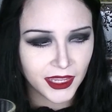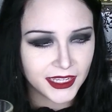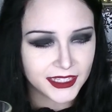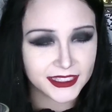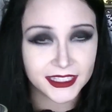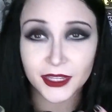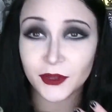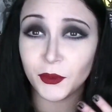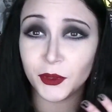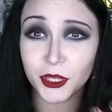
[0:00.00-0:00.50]

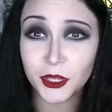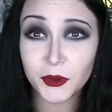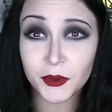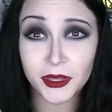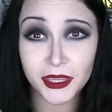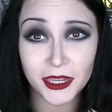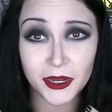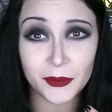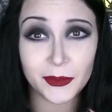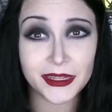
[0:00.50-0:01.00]
See, when you
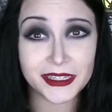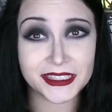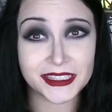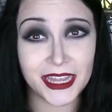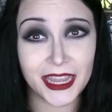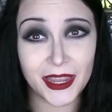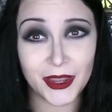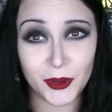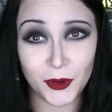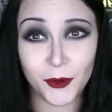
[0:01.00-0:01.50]
hear me
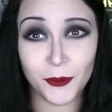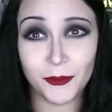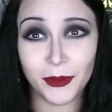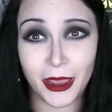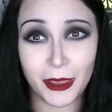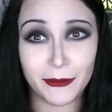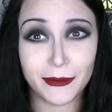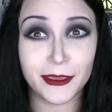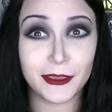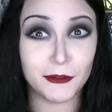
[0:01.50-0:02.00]
say ooh,
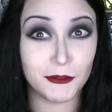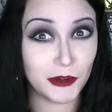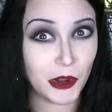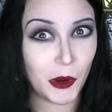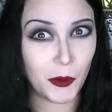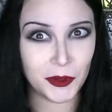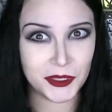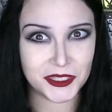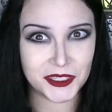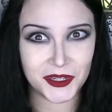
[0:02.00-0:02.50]
baby, you
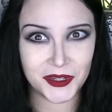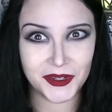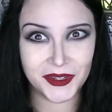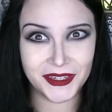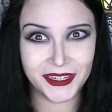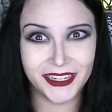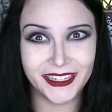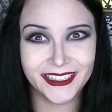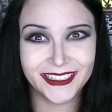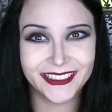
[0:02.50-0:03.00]
know it's good.